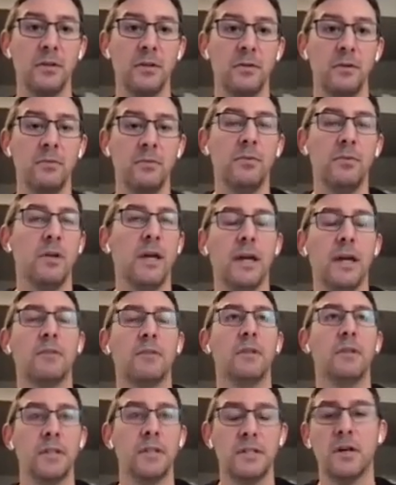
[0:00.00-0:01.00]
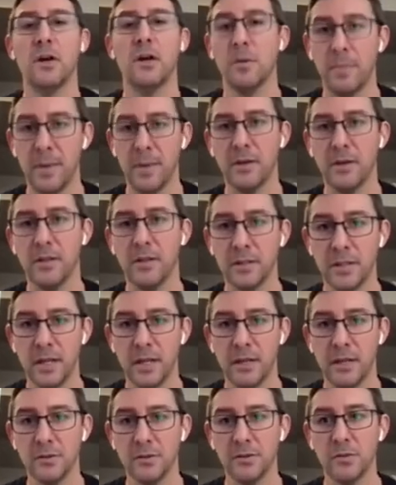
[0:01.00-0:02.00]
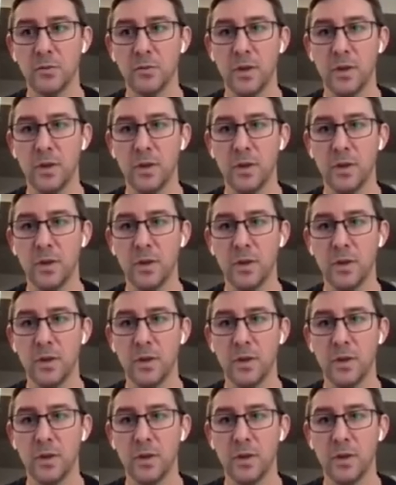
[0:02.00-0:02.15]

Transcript: You can't really talk about containers